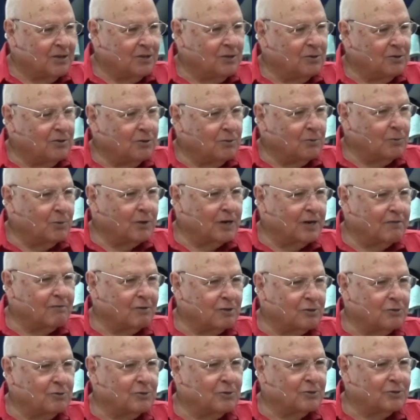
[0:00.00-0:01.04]
You know,
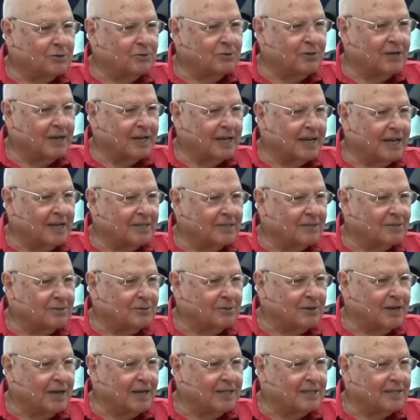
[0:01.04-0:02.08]
wherever two or three are gathered
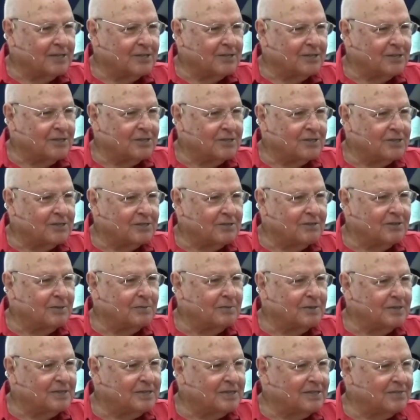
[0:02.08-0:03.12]
together, Jesus in the
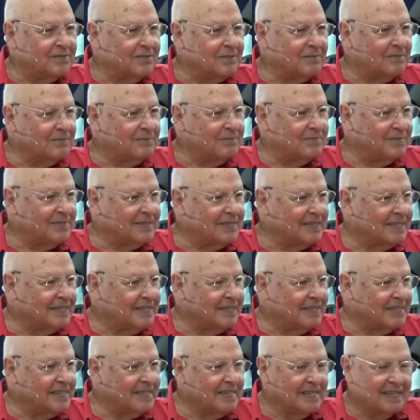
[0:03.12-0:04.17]
midst of them.
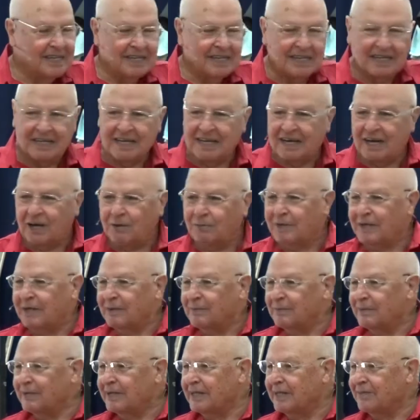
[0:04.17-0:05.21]
How many
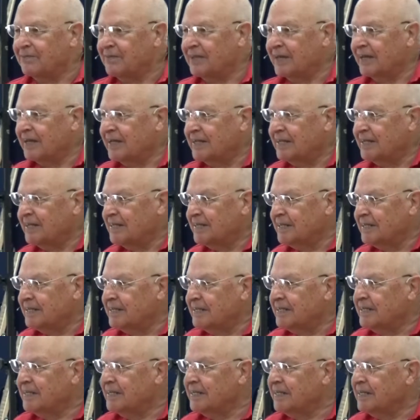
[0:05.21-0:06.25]
believe that?
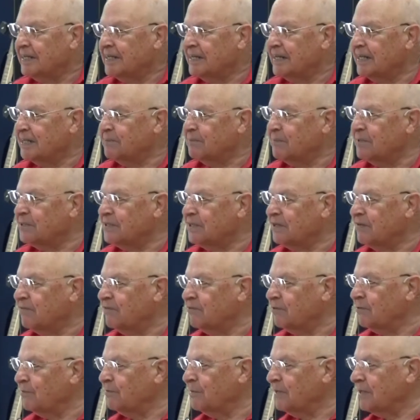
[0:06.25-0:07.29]
Let me see
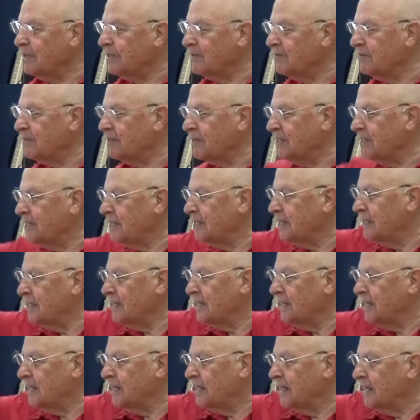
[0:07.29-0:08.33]
if you believe it.
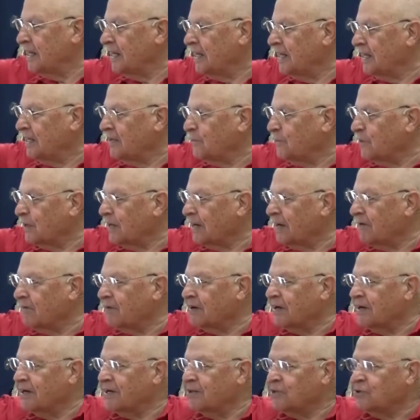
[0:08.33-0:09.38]

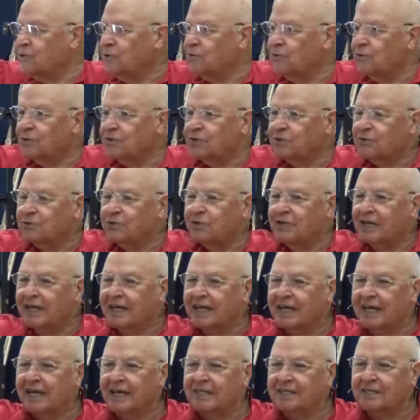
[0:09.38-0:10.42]
Wherever two or three are
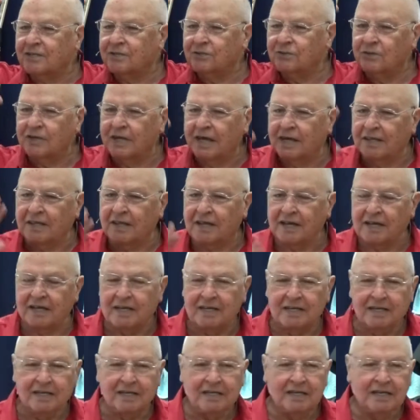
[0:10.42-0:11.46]
gathered together,
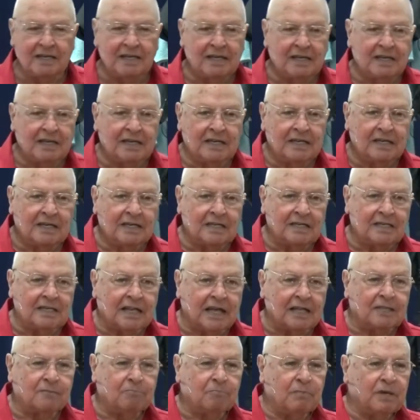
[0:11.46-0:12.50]

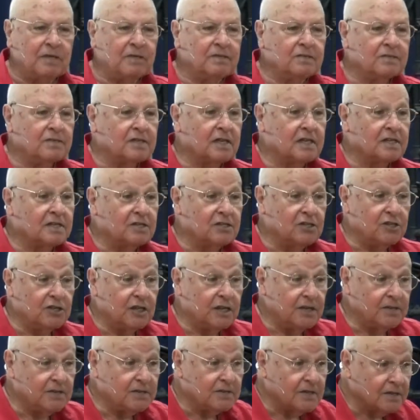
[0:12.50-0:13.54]
that means that
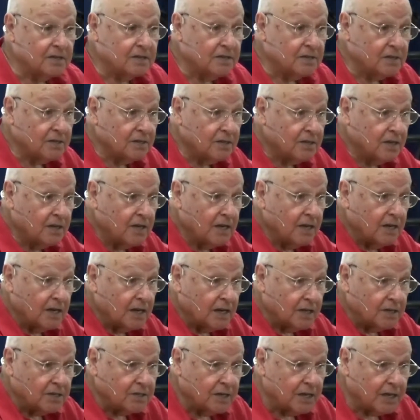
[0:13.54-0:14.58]
Jesus
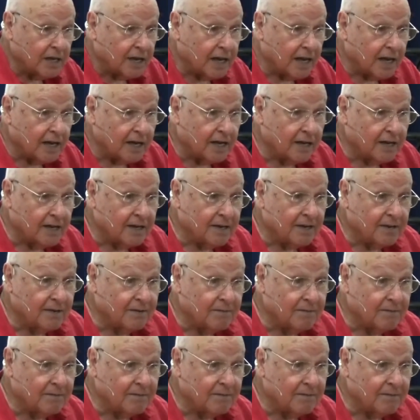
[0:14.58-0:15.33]
is here.